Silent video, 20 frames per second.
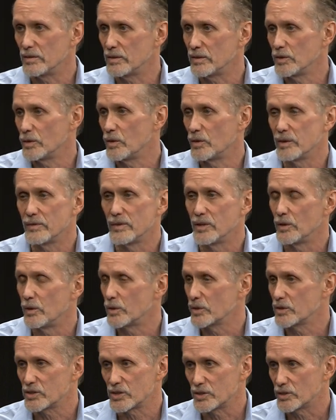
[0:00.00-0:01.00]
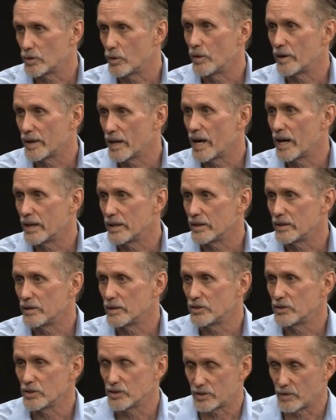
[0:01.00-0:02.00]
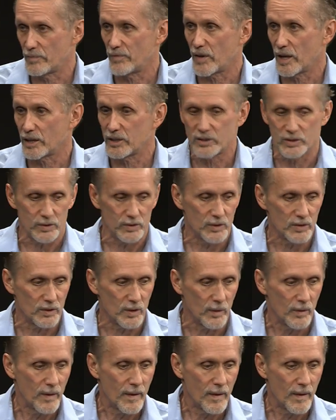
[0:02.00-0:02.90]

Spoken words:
you don't even notice what's going on. It just affects you. So.